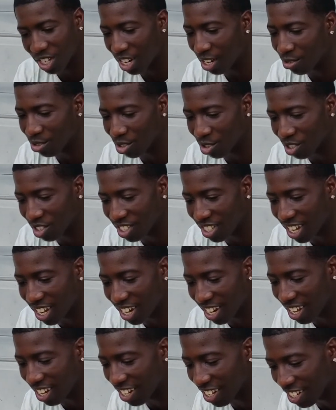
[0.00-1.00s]
I was on the
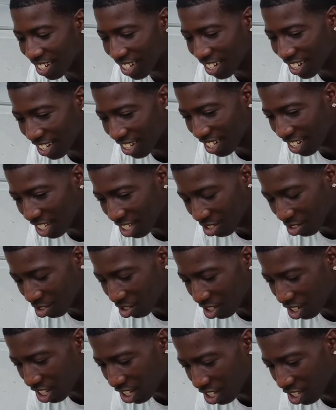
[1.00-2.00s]
sideline, and then he was
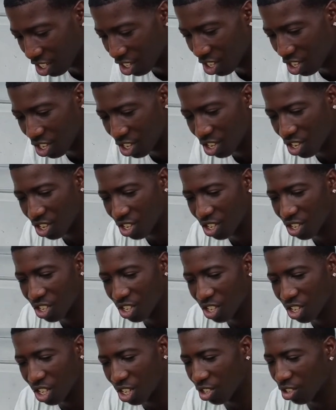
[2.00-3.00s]
like,
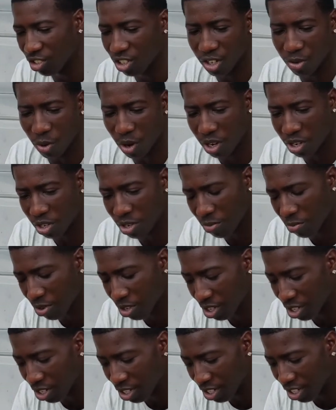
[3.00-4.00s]
Riley, come
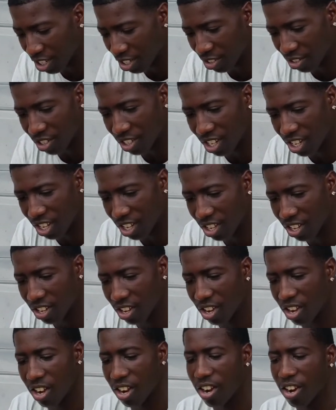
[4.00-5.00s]
here. And I was like,
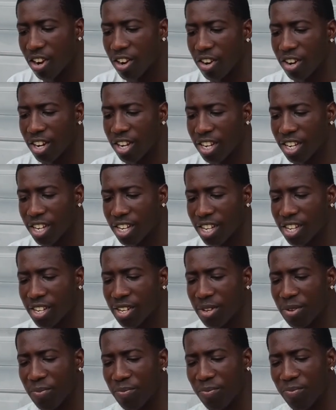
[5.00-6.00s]
all right.
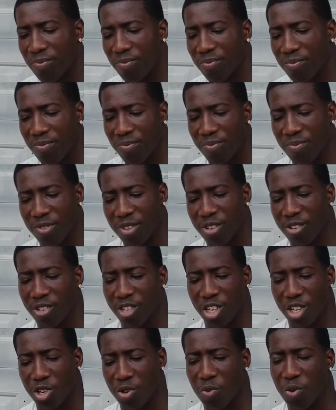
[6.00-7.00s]
He was
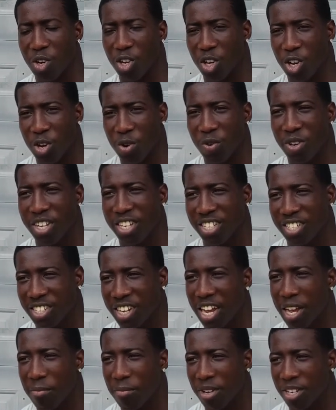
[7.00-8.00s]
like, you want to go in? It's
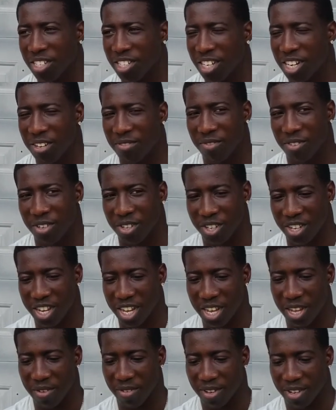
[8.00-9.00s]
9 minutes left in the
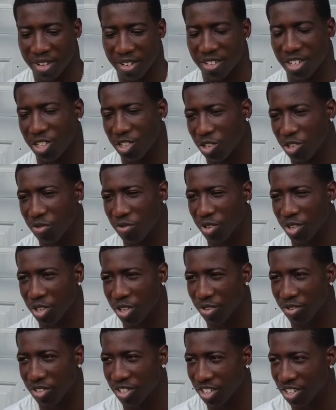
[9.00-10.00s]
game. He was like, do you want to
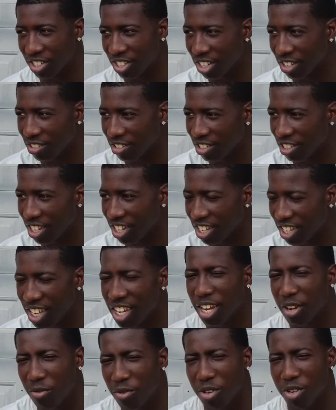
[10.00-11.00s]
go in? I was like,
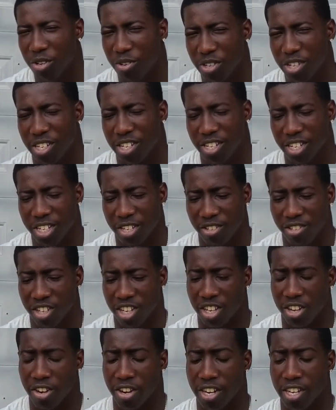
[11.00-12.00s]
yeah, I want to go in. He was
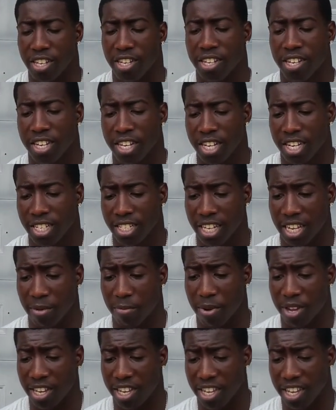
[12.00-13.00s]
like, all right, take
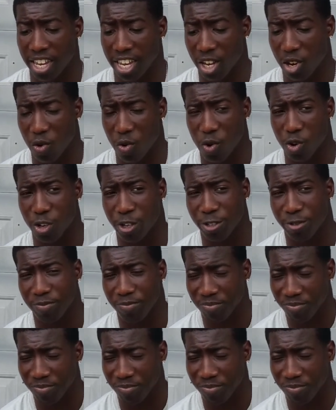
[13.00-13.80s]
Mikey at corner.